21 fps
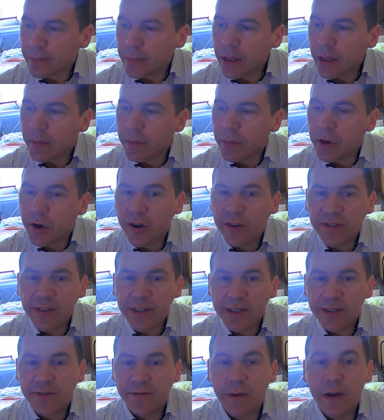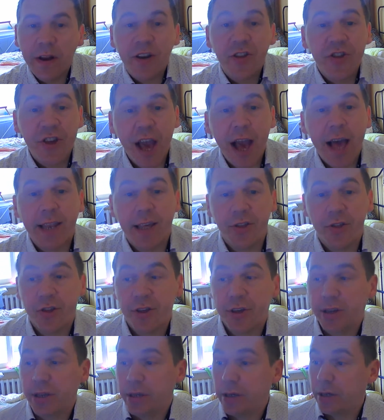because it's very
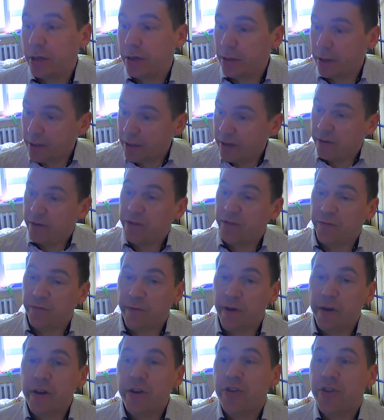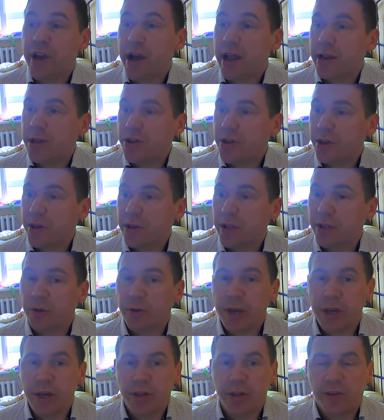challenging. It's very challenging
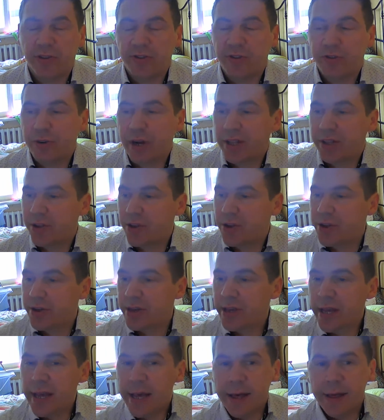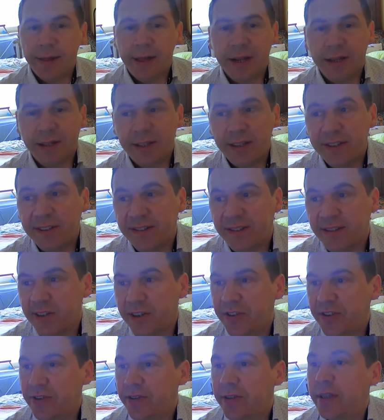educational strategy that needs
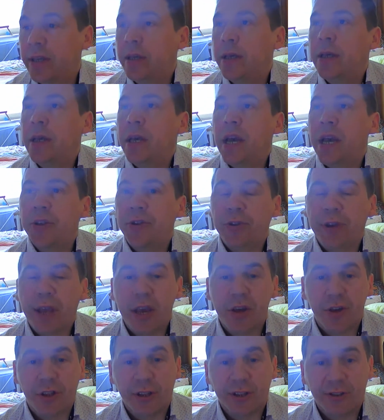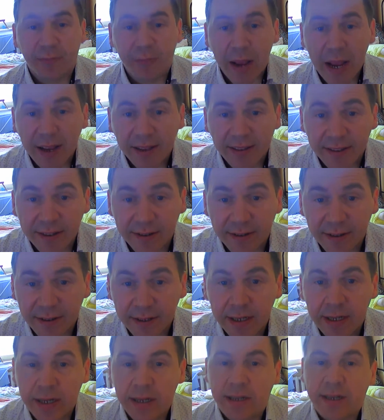certain educational spaces.
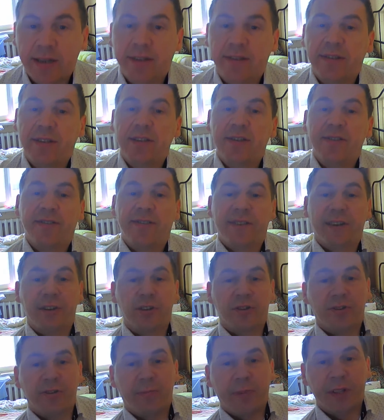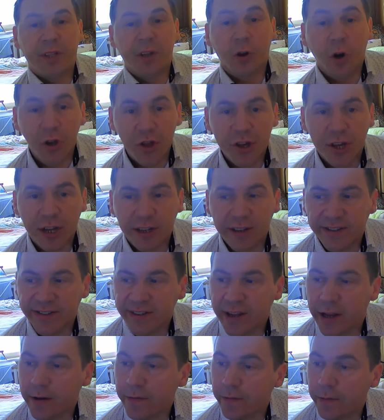It needs certain pedagogical
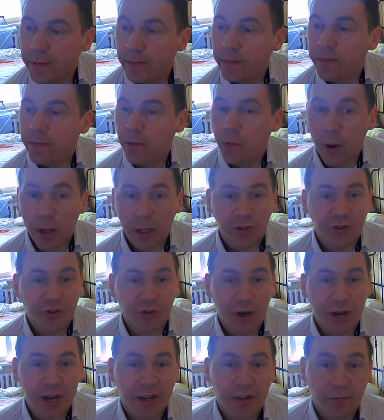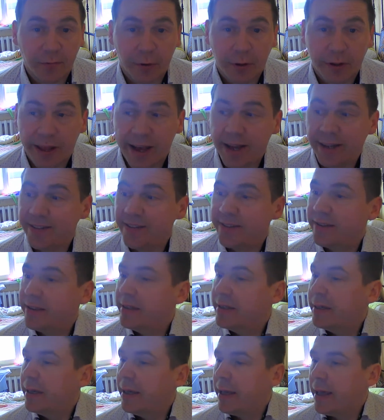staff well trained for that,
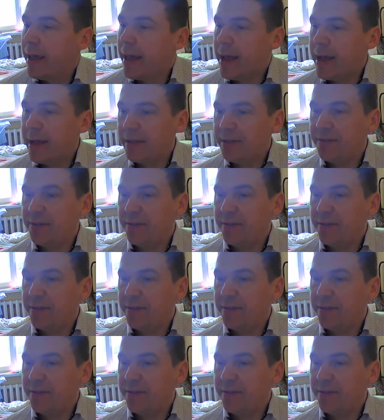and